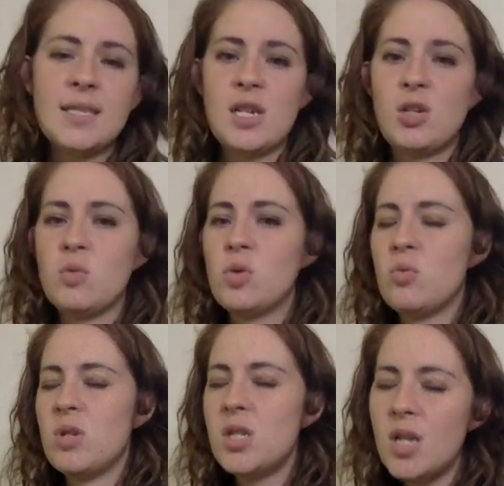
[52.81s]
and you do
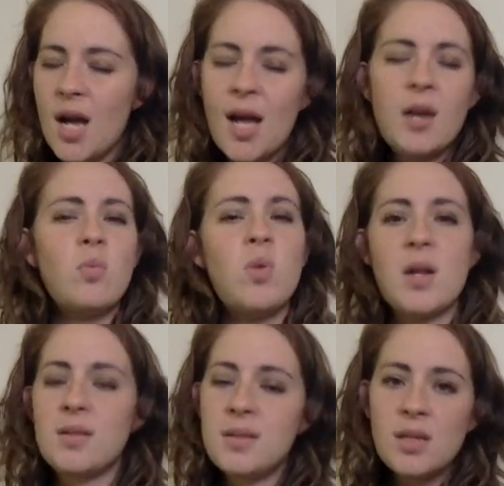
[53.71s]
not want
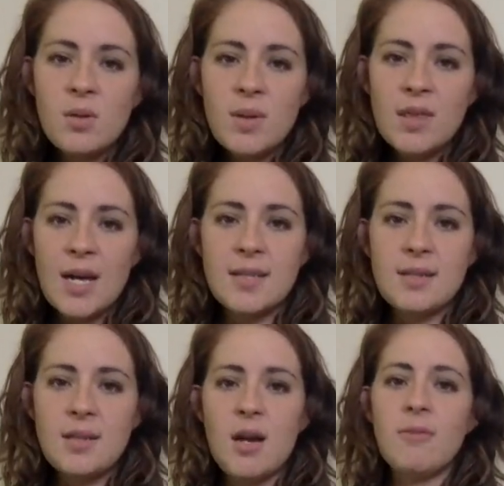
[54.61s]
to deal with that
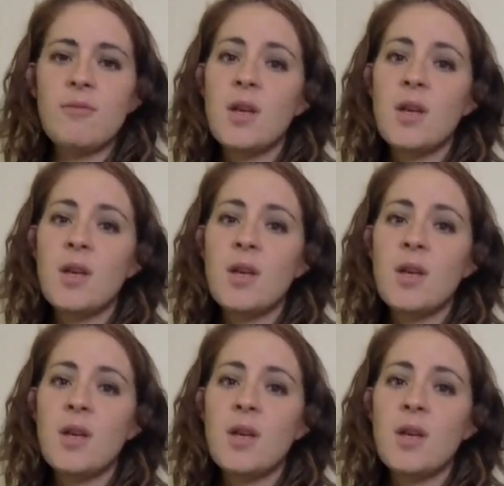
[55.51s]
stuff.